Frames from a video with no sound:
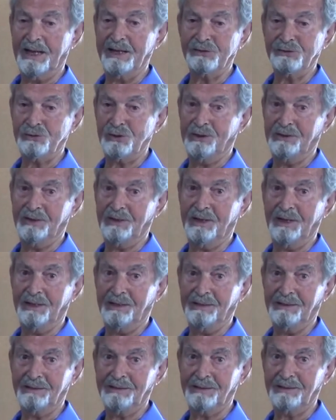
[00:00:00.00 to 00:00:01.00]
S on the
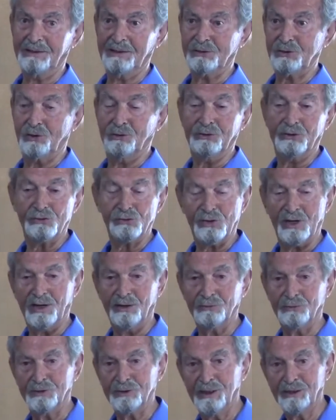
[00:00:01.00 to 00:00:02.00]
end. It's going to
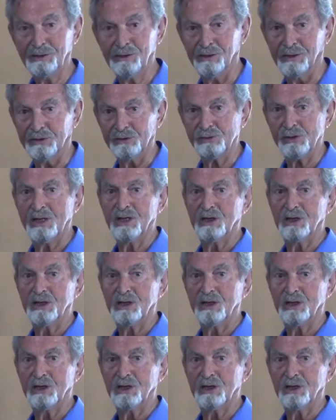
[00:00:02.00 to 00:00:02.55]
sound ridiculous.